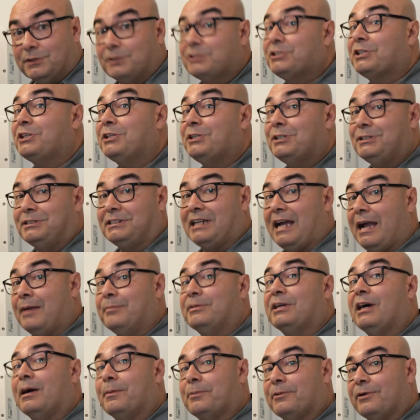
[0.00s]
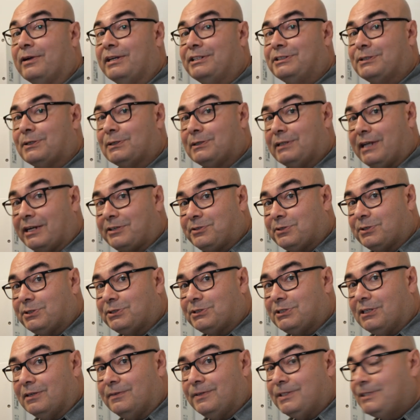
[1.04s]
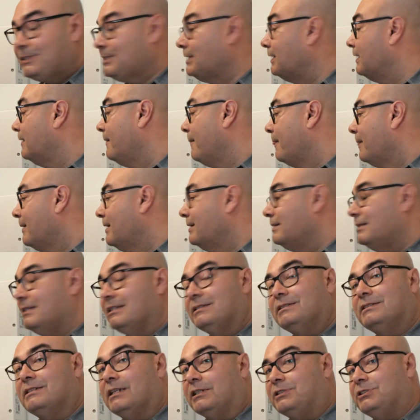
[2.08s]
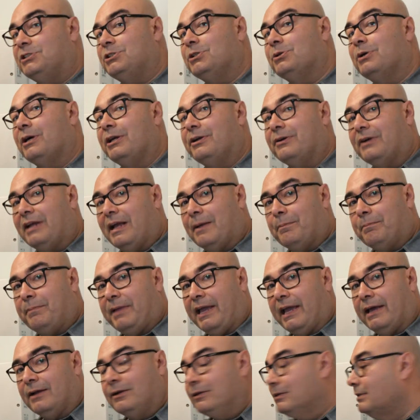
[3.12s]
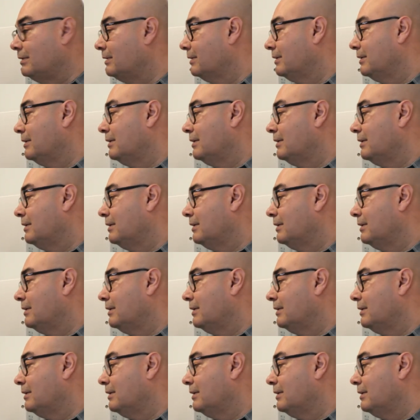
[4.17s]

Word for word: So it's a good time to upgrade your electrical service. This is a 200 amp panel.